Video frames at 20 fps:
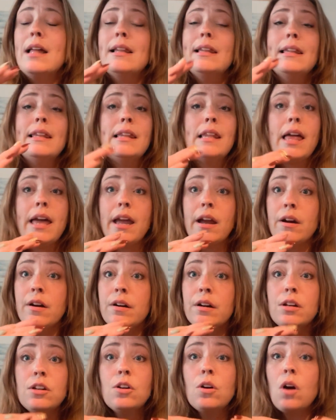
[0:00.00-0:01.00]

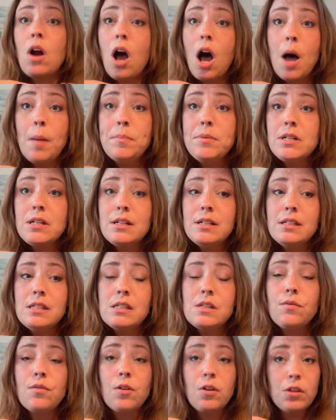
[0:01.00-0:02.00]
Layer your
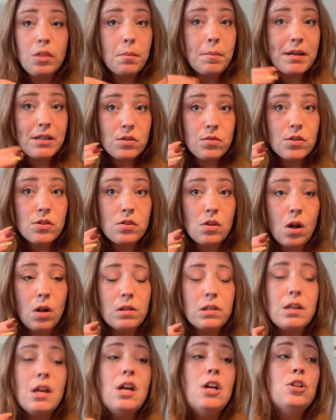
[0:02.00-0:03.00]
options for the best
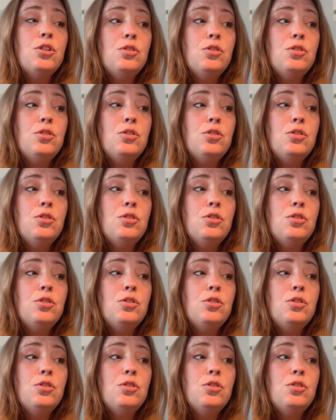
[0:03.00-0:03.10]
result.